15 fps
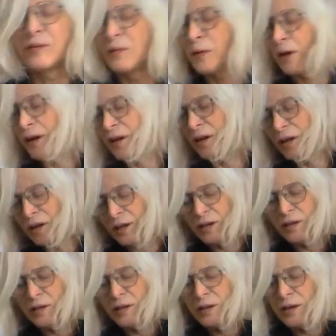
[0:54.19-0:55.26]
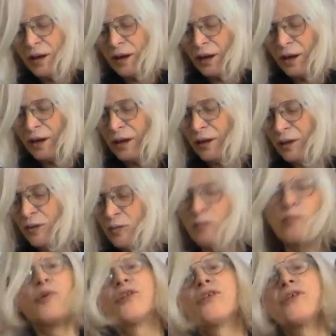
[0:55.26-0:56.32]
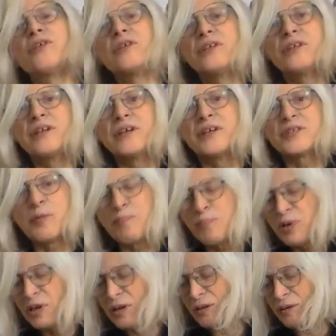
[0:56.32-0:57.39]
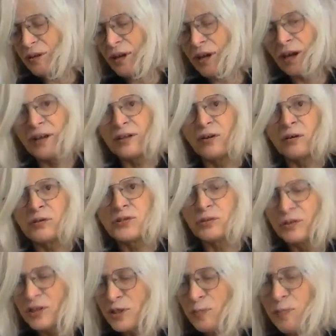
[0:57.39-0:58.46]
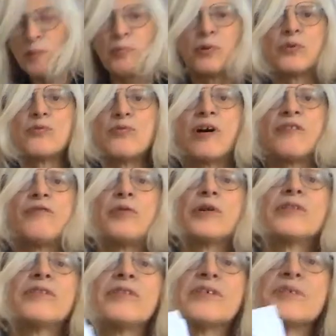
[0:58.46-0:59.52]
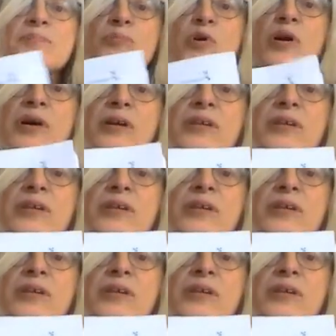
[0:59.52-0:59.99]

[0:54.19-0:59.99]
Okay, and whether it's a big, and also these people who have written this book,